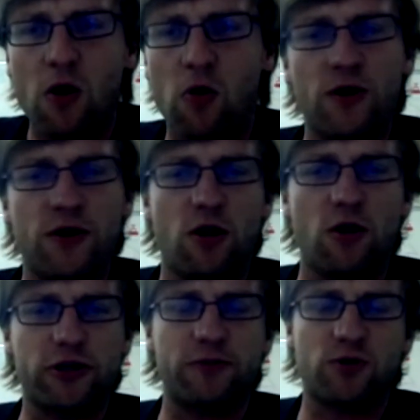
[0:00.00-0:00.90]
or the
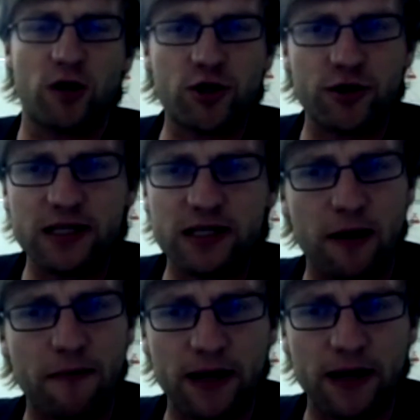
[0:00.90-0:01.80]
ownership structure of these
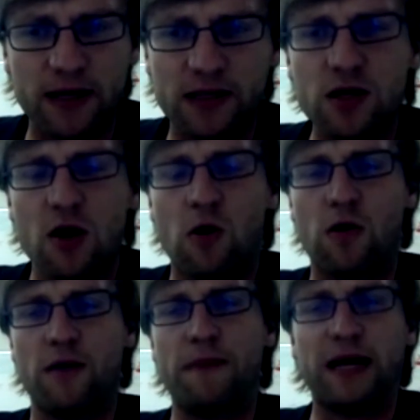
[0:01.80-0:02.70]
companies
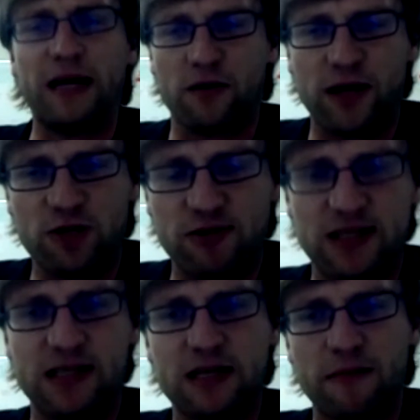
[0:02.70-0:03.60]
or the banking arrangements
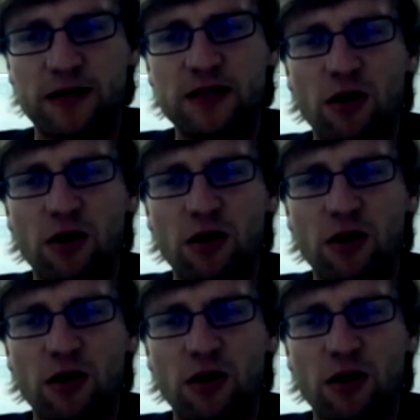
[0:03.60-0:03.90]
of these companies.